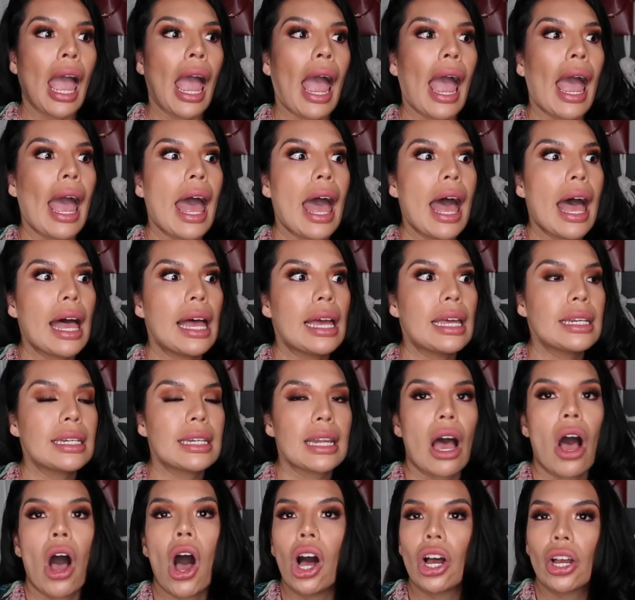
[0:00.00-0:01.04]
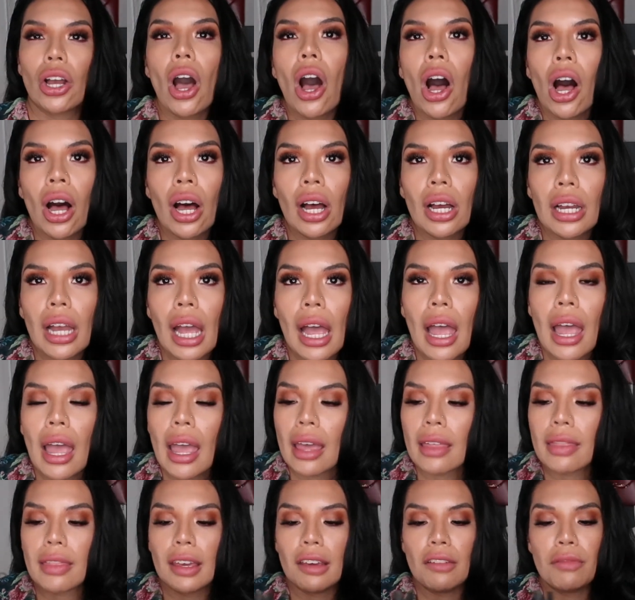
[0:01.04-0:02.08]
and Hong Kong.
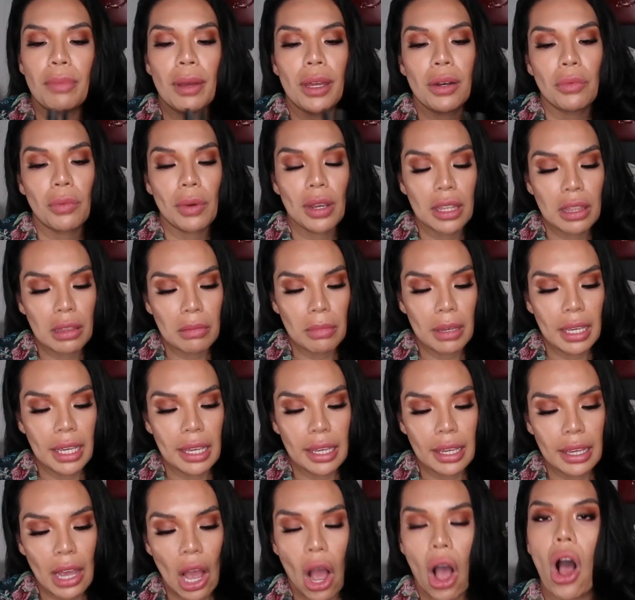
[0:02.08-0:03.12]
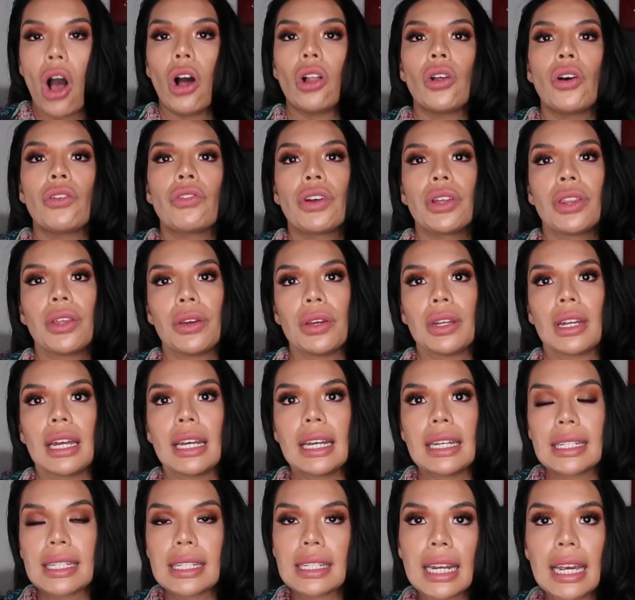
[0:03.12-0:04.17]
They've been with me all over the
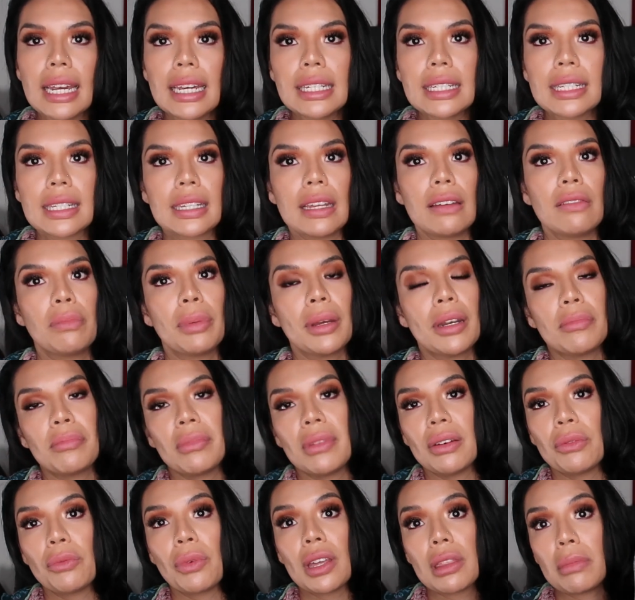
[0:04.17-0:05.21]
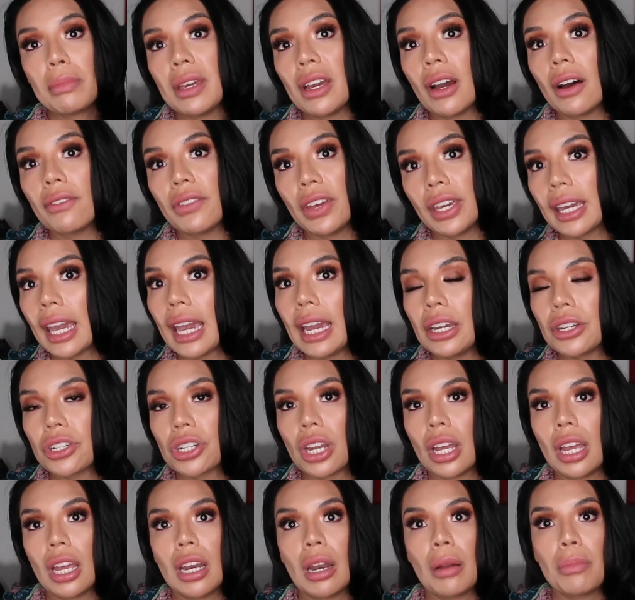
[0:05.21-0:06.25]
United States. They've been with me on
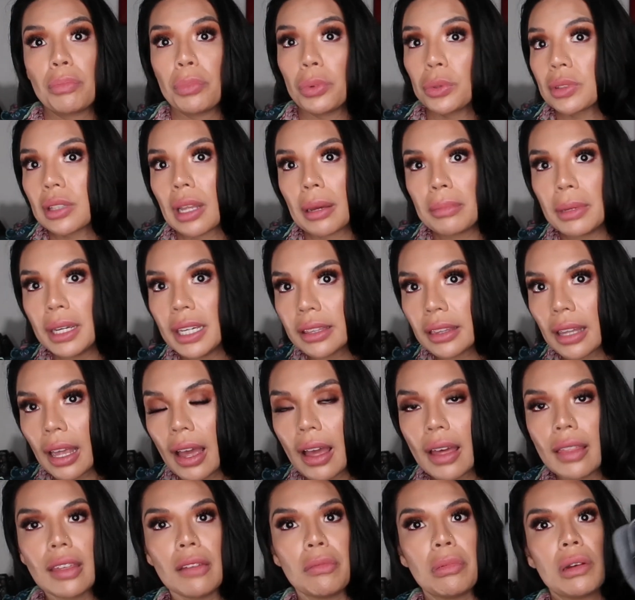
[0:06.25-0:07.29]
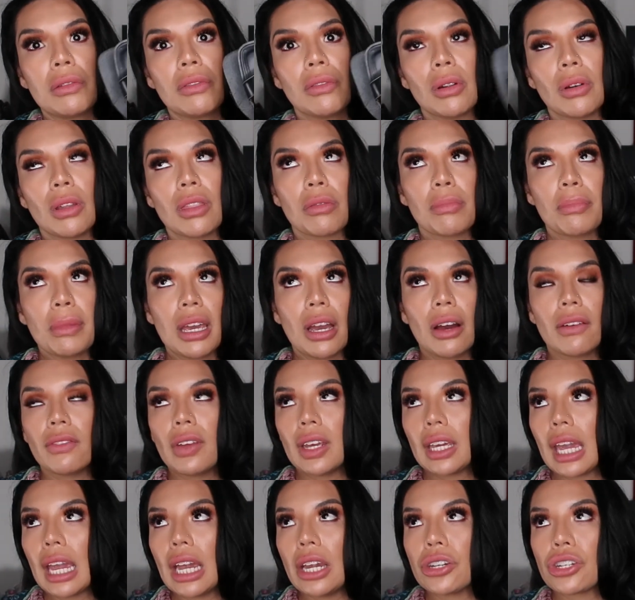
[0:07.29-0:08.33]
vacation in Punta Mita. They've been with me on
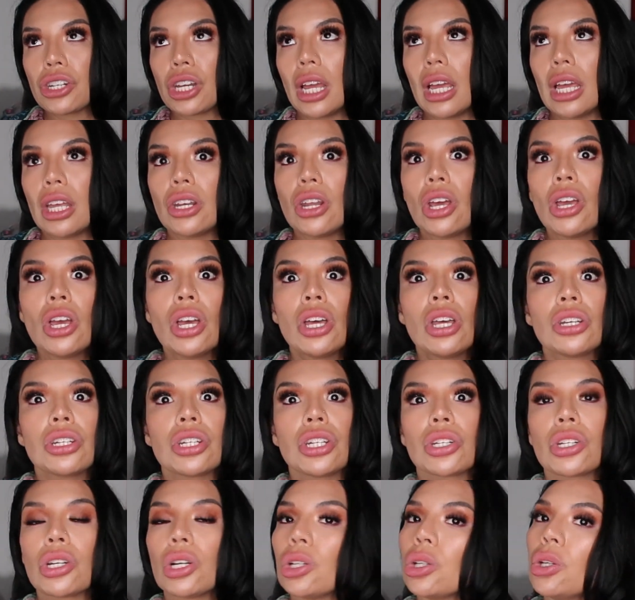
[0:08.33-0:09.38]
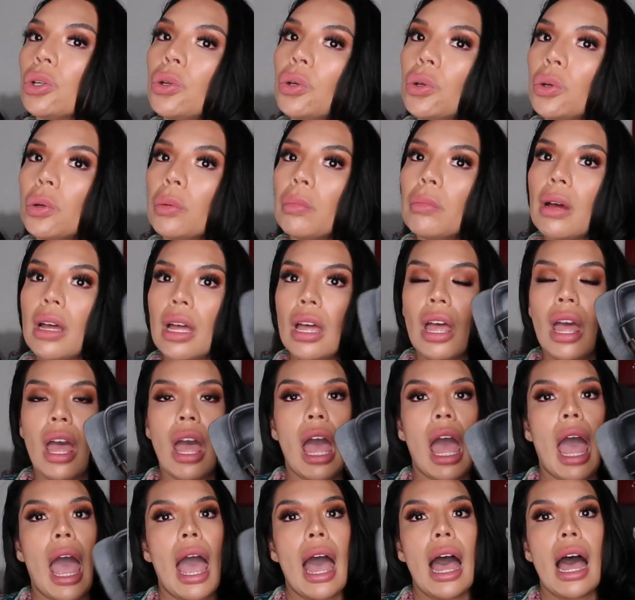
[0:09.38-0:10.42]
vacation to Tulum
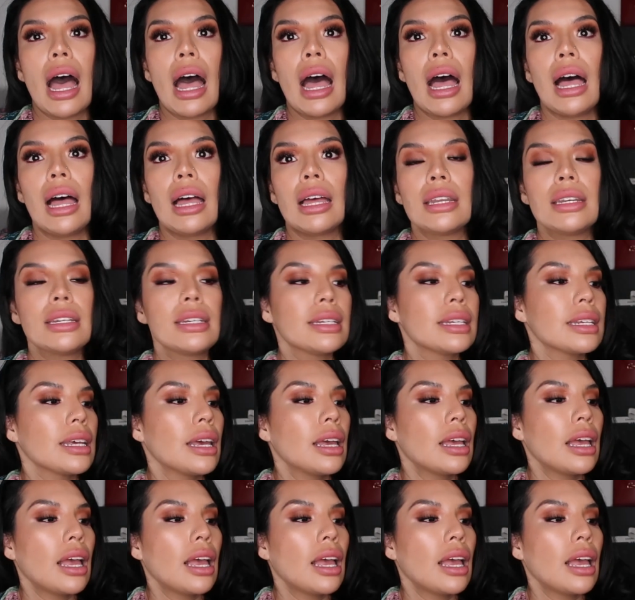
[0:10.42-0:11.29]
and